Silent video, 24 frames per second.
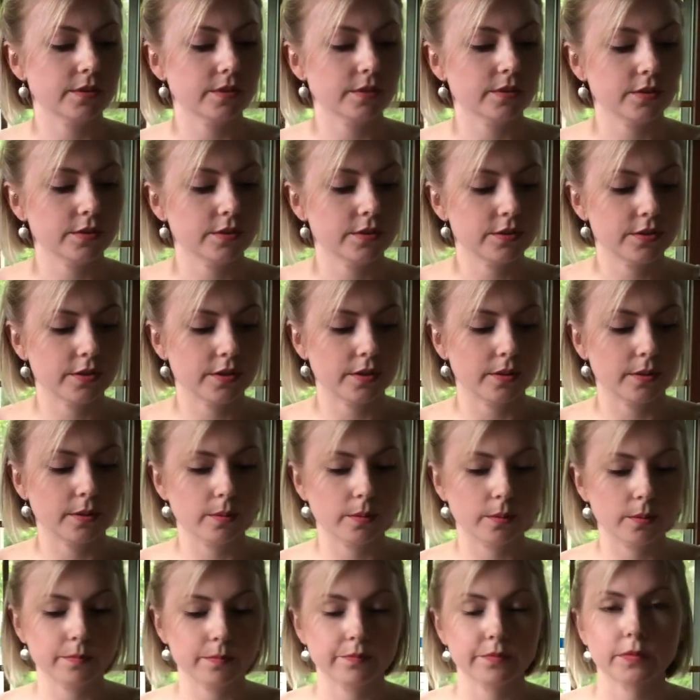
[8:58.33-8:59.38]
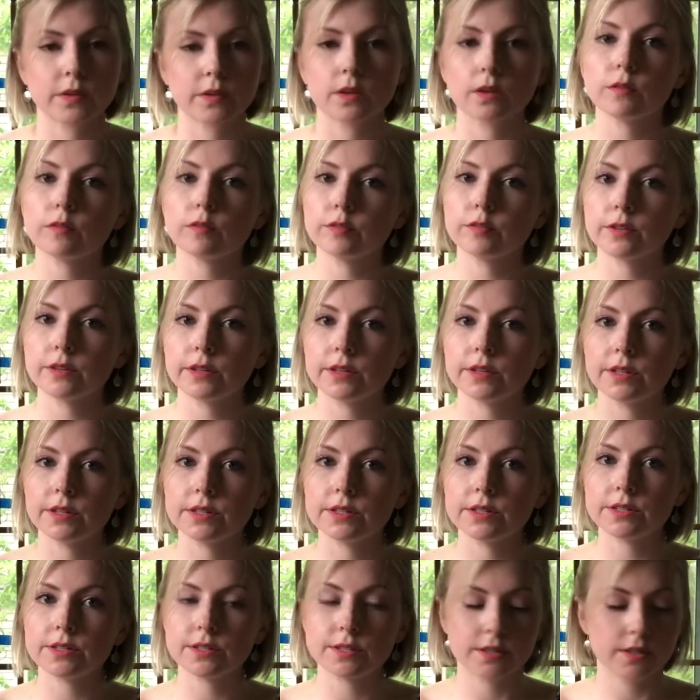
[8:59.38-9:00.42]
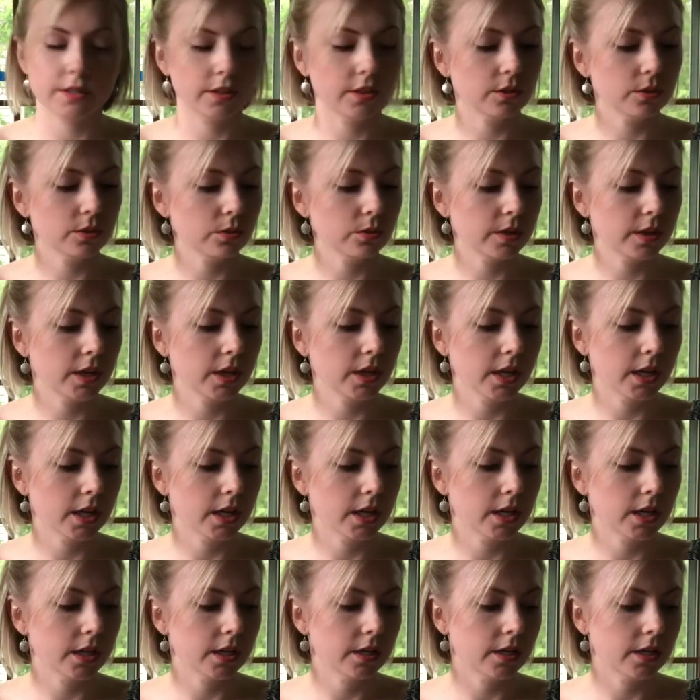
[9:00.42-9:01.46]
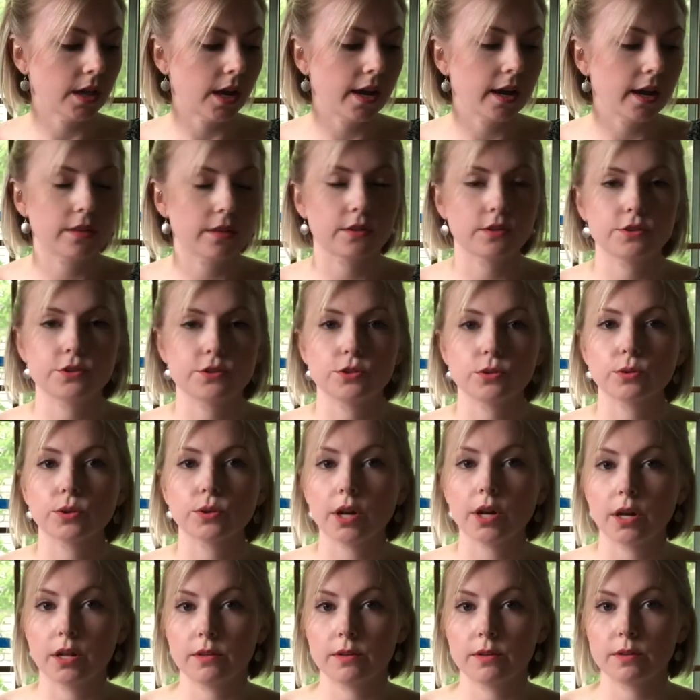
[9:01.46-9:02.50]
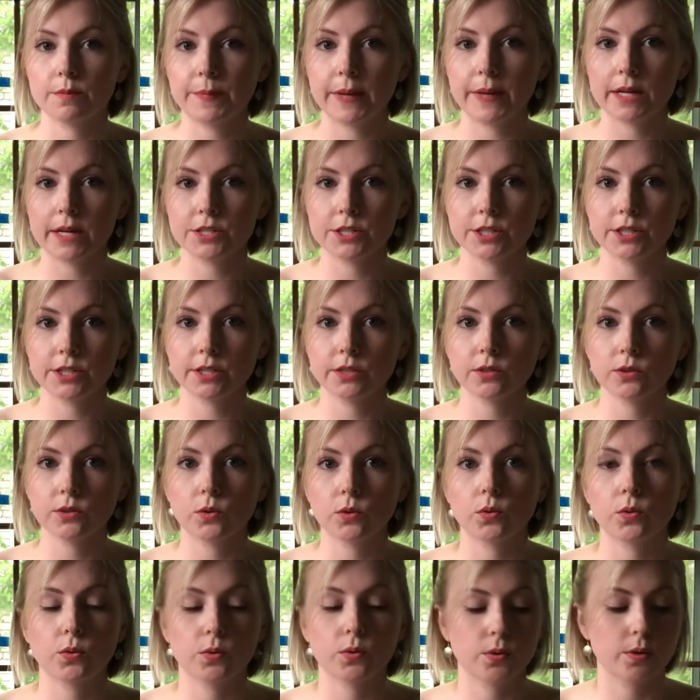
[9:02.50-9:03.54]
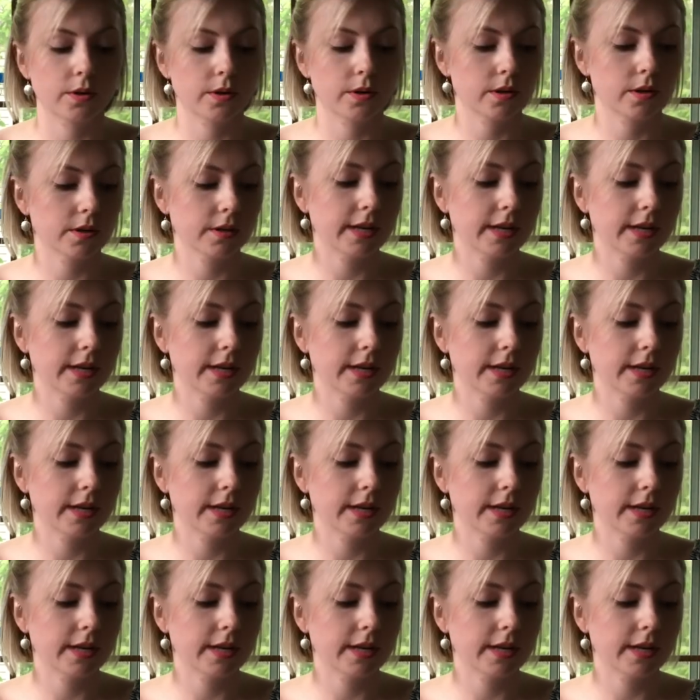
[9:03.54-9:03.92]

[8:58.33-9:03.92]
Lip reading: So for these, you can either do color matching or